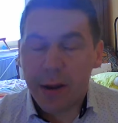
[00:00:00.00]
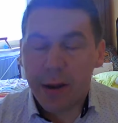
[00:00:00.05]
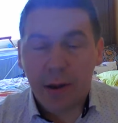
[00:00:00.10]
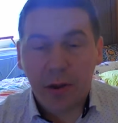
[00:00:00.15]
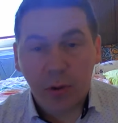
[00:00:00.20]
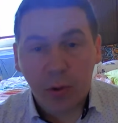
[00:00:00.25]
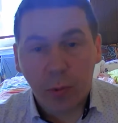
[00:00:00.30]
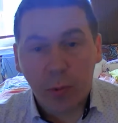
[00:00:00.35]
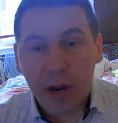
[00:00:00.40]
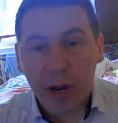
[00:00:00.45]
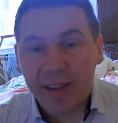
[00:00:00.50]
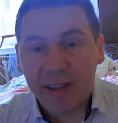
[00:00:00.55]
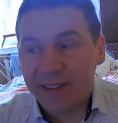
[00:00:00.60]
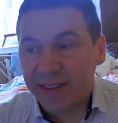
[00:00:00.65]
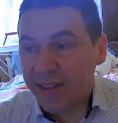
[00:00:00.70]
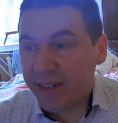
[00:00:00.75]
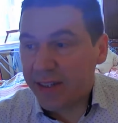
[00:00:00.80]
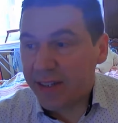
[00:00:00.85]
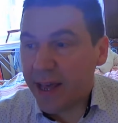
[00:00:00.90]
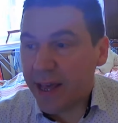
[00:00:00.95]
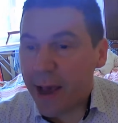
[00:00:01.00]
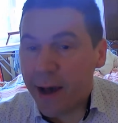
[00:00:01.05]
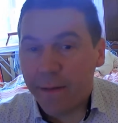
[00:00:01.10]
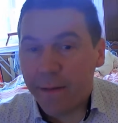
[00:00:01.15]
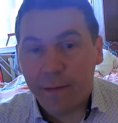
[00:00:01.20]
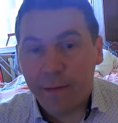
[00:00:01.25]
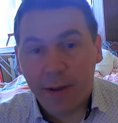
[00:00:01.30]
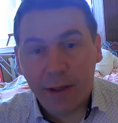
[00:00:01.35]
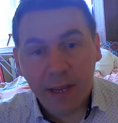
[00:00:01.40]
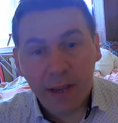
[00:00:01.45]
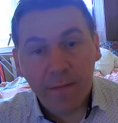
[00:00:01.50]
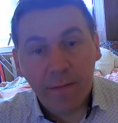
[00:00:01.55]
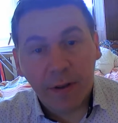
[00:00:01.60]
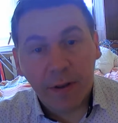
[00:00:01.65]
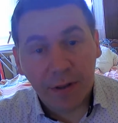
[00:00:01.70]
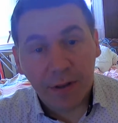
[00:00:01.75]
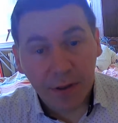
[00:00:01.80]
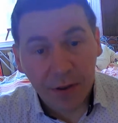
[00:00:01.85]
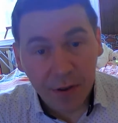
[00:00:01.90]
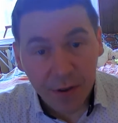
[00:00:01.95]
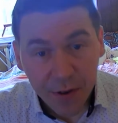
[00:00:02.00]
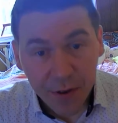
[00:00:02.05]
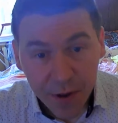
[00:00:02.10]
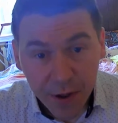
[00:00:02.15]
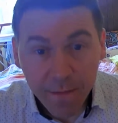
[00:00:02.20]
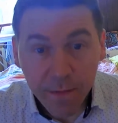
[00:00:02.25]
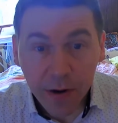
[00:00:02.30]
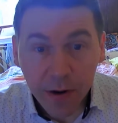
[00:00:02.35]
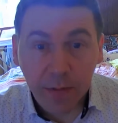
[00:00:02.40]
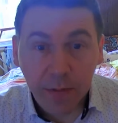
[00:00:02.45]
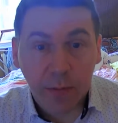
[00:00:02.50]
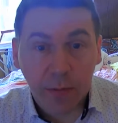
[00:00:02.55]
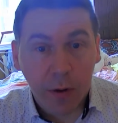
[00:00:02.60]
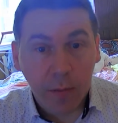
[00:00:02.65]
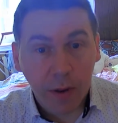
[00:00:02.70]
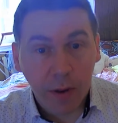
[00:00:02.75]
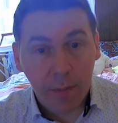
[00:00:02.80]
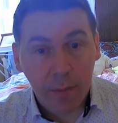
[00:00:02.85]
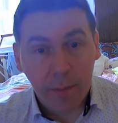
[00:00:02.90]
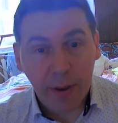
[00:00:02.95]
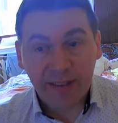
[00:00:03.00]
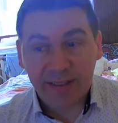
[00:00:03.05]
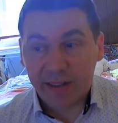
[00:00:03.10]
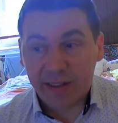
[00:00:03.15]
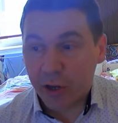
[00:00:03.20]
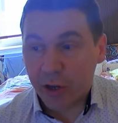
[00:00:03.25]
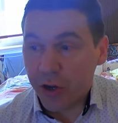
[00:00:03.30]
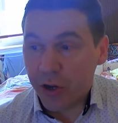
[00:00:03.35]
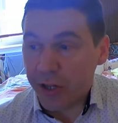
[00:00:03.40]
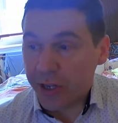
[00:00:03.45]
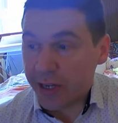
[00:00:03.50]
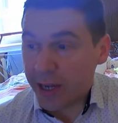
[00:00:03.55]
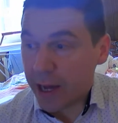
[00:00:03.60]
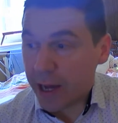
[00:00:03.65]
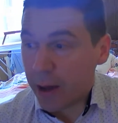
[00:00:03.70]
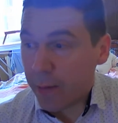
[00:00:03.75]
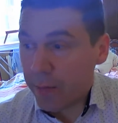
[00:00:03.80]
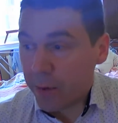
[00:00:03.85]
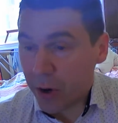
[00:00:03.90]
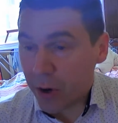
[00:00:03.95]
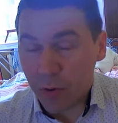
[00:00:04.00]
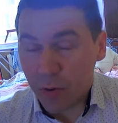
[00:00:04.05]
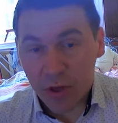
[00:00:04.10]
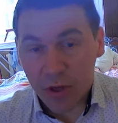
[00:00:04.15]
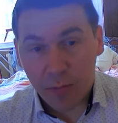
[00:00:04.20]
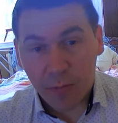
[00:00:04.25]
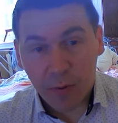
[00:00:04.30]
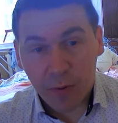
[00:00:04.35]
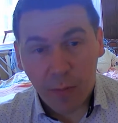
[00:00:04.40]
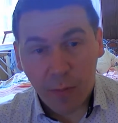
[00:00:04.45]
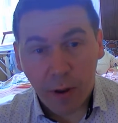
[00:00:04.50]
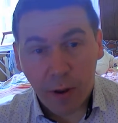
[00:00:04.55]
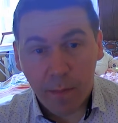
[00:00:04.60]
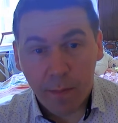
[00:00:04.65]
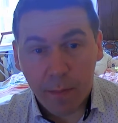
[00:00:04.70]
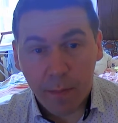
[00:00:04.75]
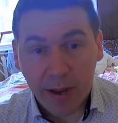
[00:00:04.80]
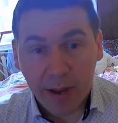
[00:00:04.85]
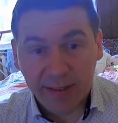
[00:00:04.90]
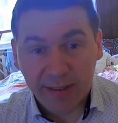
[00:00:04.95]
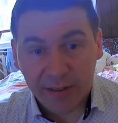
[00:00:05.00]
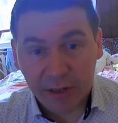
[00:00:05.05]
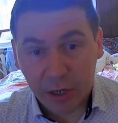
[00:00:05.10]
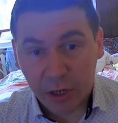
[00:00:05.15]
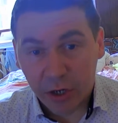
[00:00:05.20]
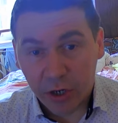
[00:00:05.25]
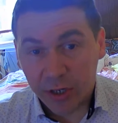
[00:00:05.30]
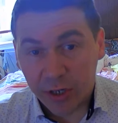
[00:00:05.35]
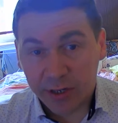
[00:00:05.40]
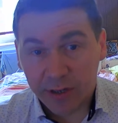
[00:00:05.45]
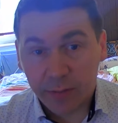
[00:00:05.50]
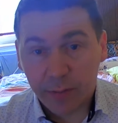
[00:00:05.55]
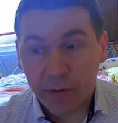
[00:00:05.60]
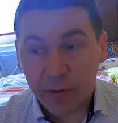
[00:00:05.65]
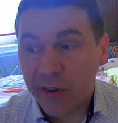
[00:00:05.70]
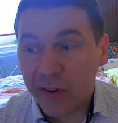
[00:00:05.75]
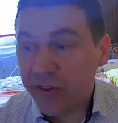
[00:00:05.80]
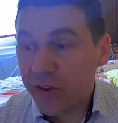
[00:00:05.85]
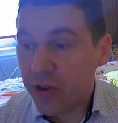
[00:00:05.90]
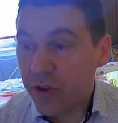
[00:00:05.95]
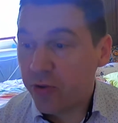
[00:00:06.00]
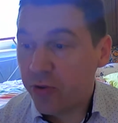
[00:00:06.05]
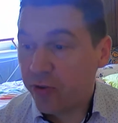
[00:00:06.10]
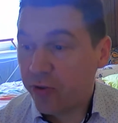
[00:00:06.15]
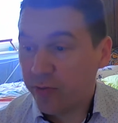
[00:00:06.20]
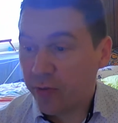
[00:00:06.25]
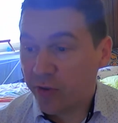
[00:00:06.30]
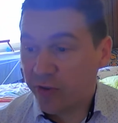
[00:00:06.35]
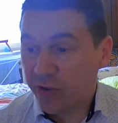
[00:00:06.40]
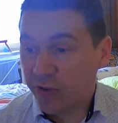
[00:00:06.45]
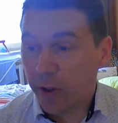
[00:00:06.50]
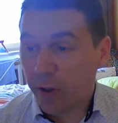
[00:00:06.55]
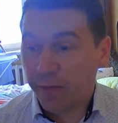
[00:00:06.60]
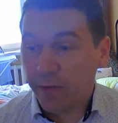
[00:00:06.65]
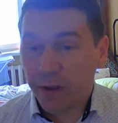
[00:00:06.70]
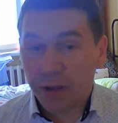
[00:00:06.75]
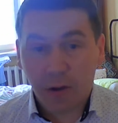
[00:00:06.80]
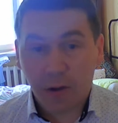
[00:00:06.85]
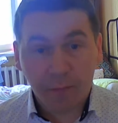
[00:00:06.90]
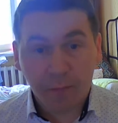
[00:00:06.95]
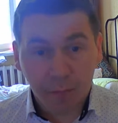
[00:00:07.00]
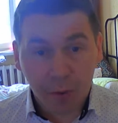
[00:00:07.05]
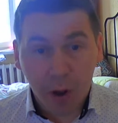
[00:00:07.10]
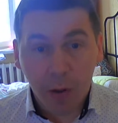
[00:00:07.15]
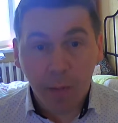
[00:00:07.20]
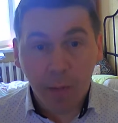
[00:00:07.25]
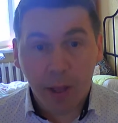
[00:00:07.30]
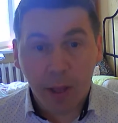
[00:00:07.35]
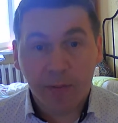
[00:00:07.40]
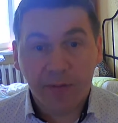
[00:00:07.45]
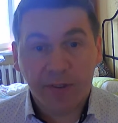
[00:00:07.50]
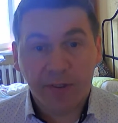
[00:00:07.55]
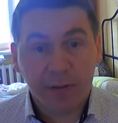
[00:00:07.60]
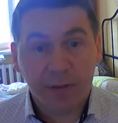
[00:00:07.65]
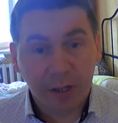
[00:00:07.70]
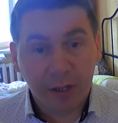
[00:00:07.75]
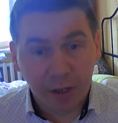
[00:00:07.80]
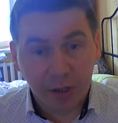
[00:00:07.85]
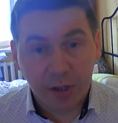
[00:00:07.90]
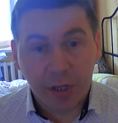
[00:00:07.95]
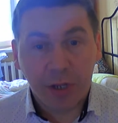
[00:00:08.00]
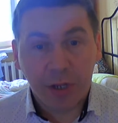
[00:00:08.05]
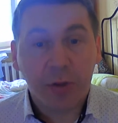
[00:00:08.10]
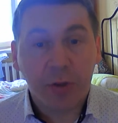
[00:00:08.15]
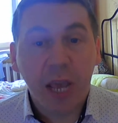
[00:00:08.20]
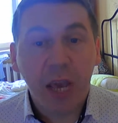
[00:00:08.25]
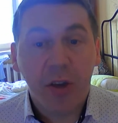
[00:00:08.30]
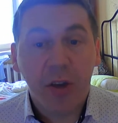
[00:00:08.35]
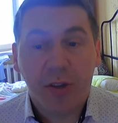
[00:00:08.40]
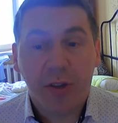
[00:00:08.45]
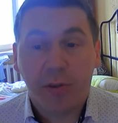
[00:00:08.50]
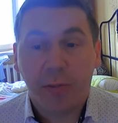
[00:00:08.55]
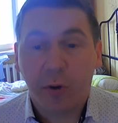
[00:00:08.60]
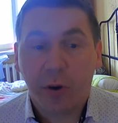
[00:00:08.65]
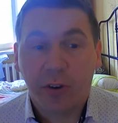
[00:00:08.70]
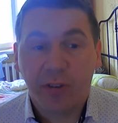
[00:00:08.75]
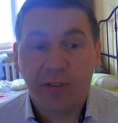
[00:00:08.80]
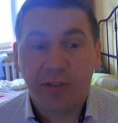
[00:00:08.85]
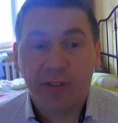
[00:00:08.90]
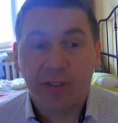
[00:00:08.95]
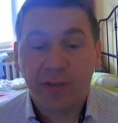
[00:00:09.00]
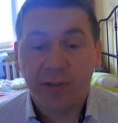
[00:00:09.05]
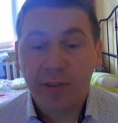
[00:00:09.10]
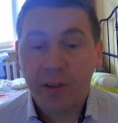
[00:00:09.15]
University they have even different problem-based learning approach and problem-based learning procedures for solving of problems in educational process.